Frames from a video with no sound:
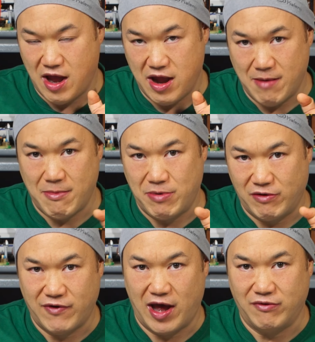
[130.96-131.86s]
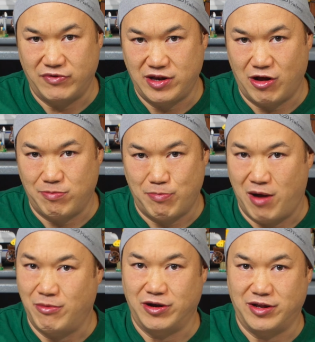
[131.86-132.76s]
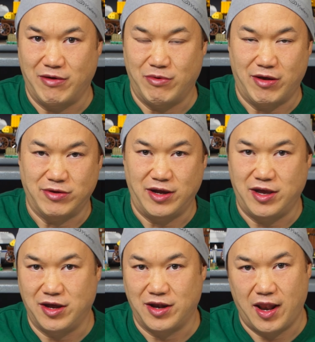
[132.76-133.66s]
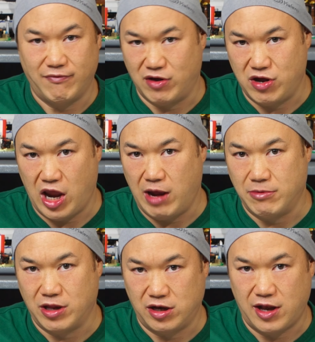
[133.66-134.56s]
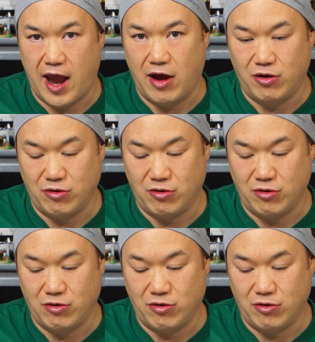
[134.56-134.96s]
I am a big fan of stealth bombers. Like when I was a kid, I loved the shape and the style.